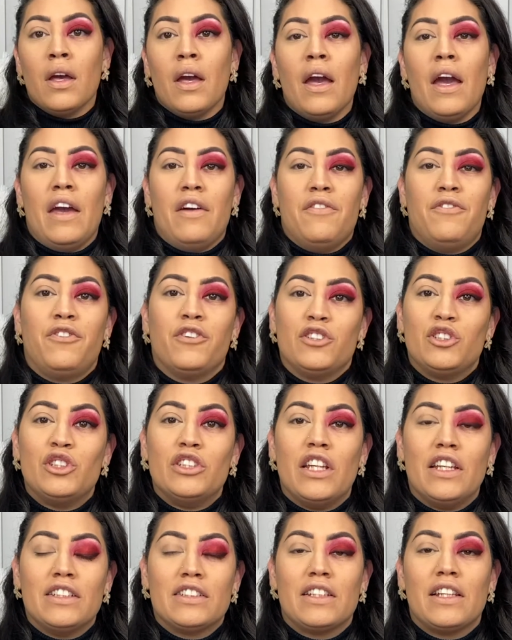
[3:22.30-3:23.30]
And for
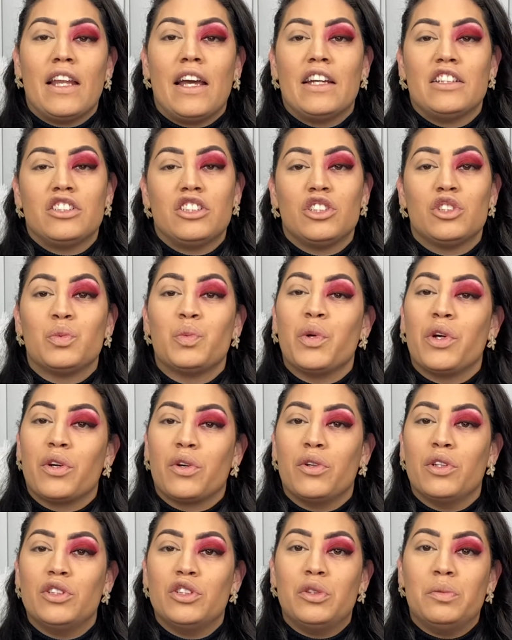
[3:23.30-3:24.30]
today's lashes, we're
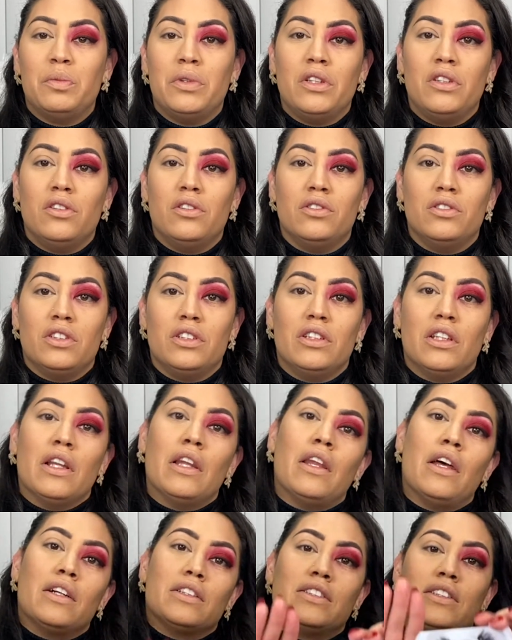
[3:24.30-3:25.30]
going to be using the Luxe